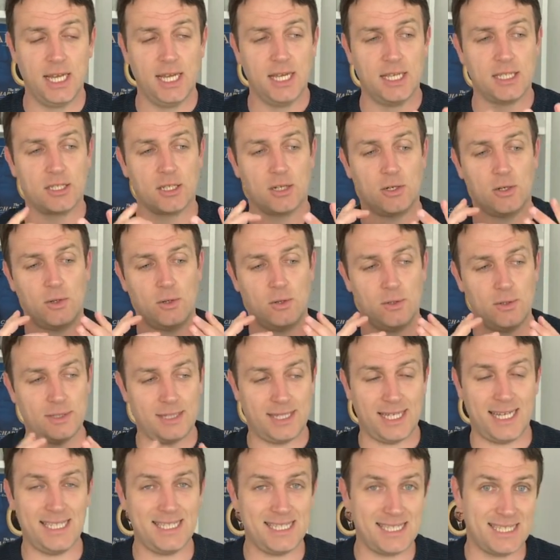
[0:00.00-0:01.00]
So
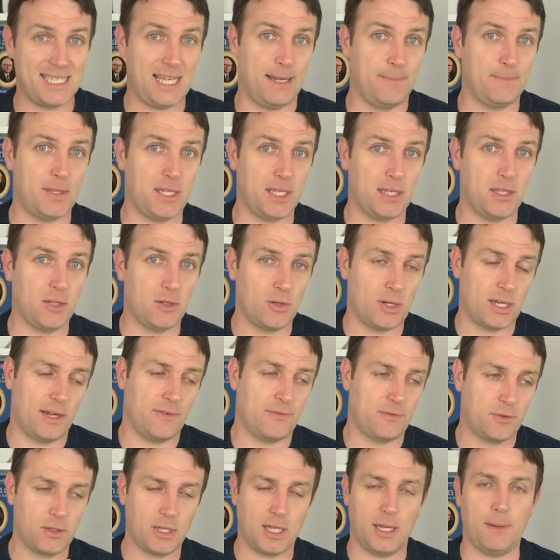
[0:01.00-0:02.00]
that's something you have
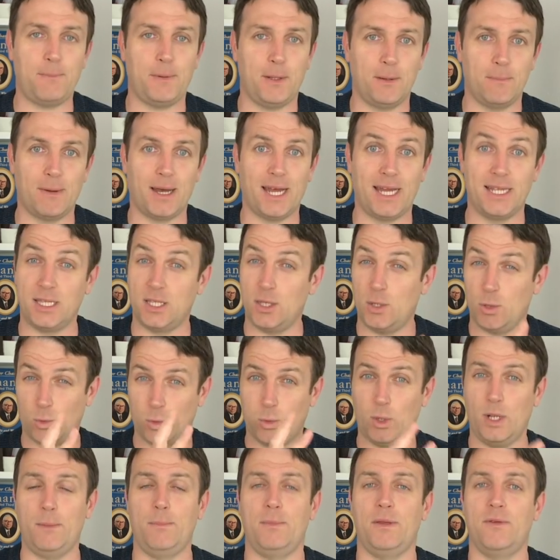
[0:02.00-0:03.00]
to keep in mind. It
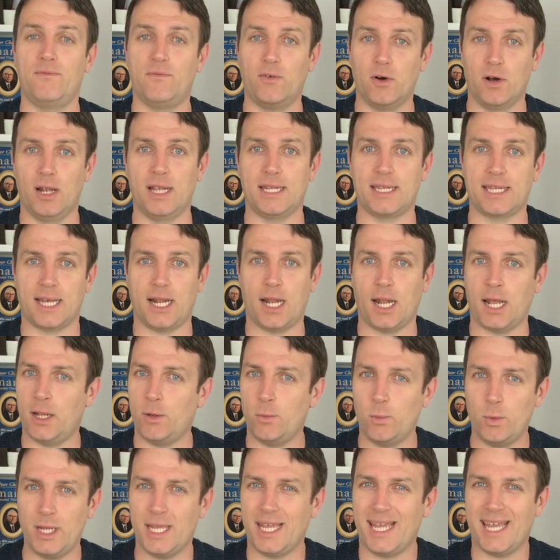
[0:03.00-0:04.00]
will be volatile, and
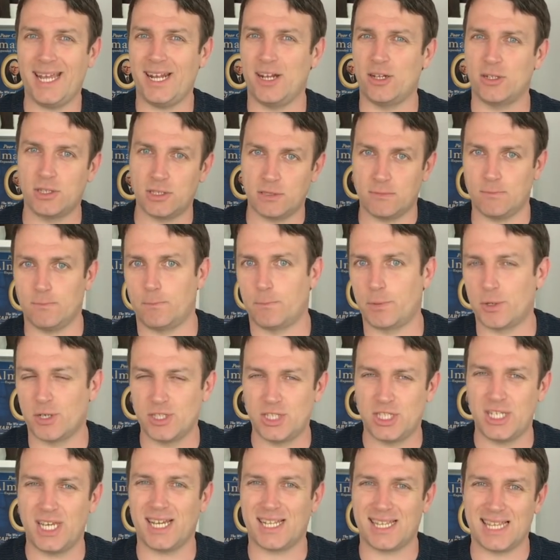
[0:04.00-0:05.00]
we cannot
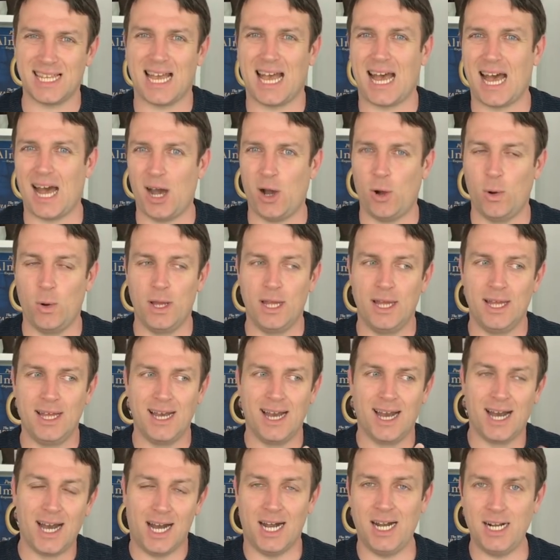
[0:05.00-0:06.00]
project how
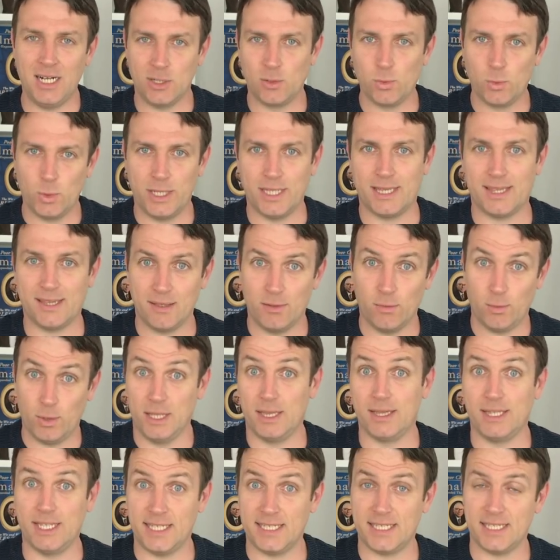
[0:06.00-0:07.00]
hard with, will
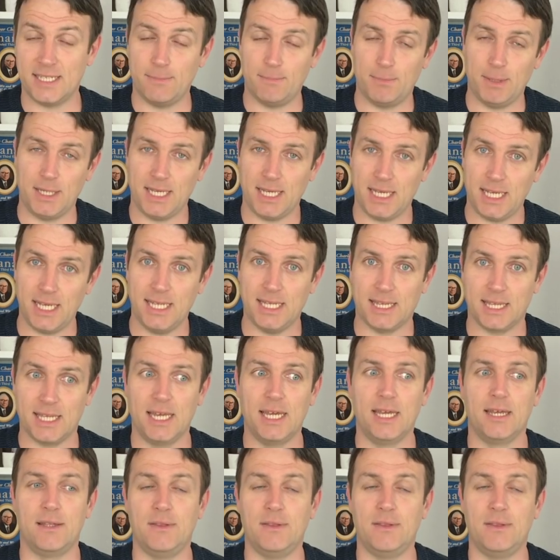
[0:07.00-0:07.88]
Disney be hit.